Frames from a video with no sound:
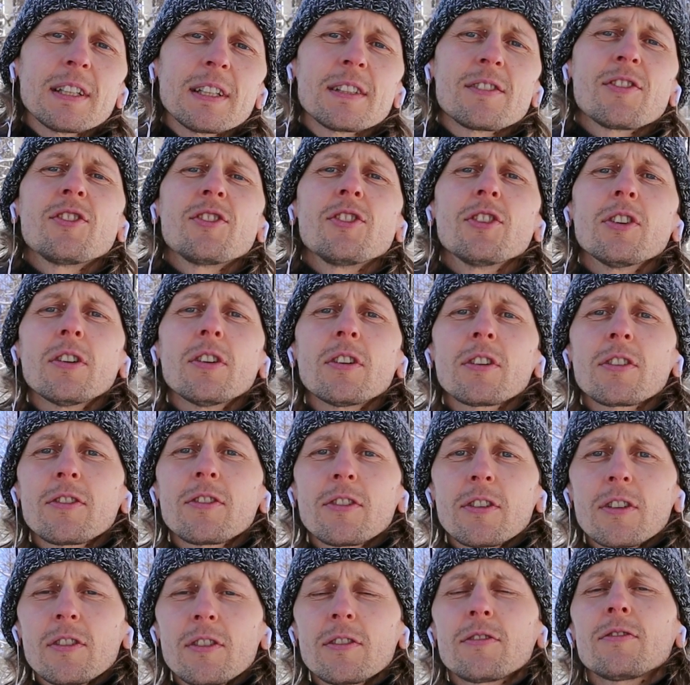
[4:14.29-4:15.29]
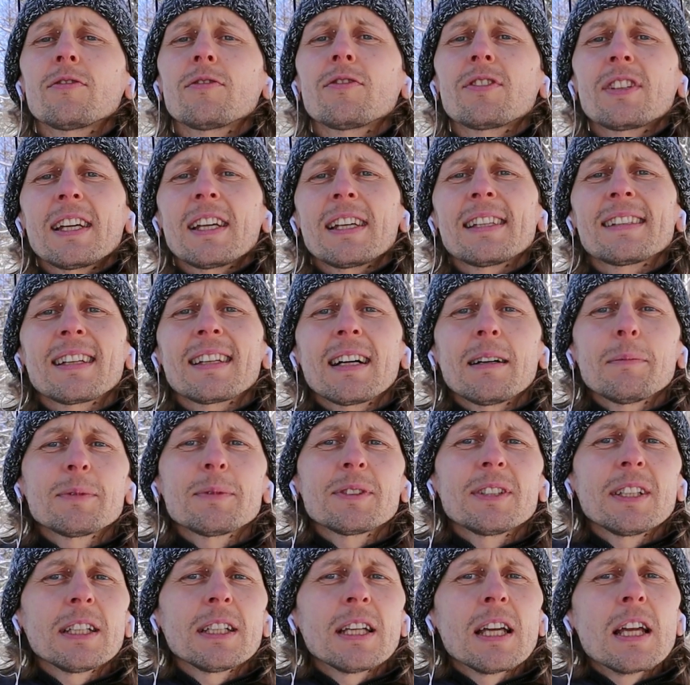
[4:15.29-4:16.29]
it's your turn to say
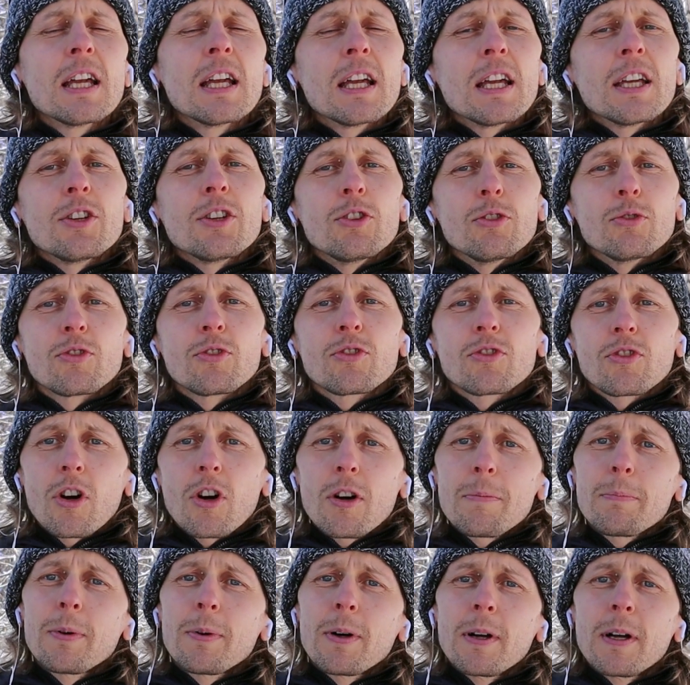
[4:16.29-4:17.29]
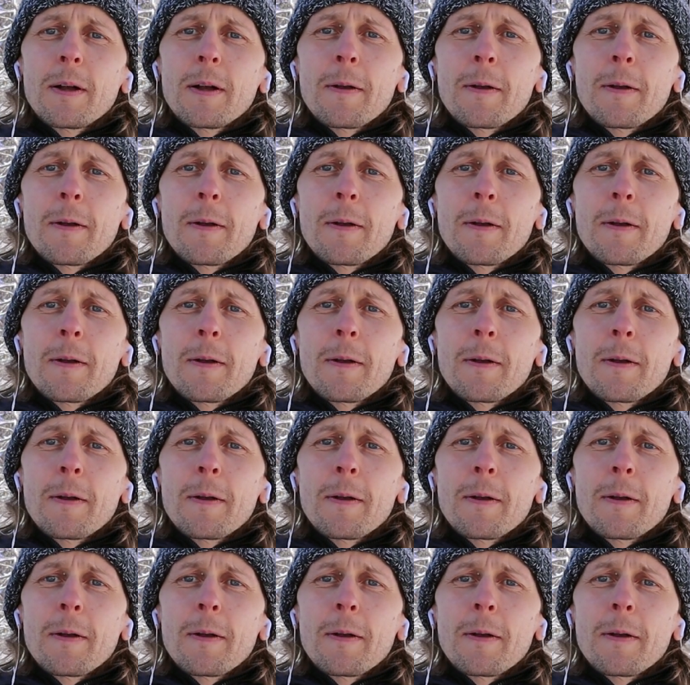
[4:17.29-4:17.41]
something, you stop